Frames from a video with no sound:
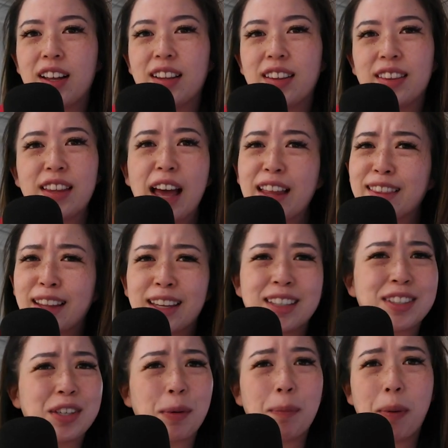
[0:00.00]

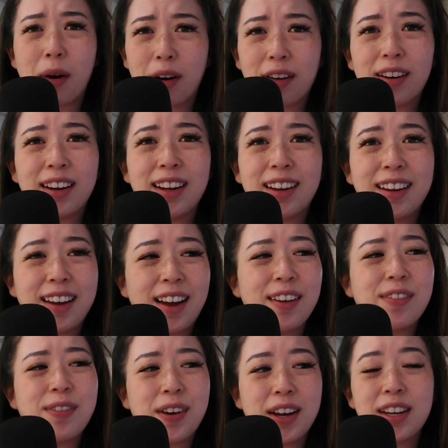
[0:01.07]
like to party. I
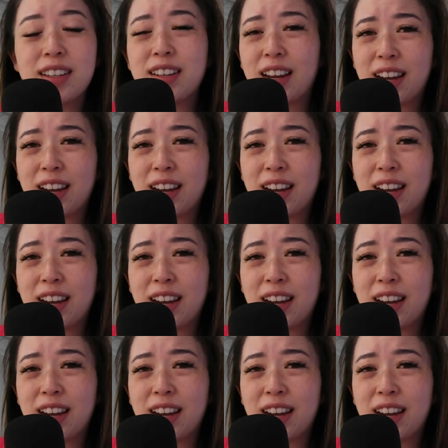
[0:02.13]
find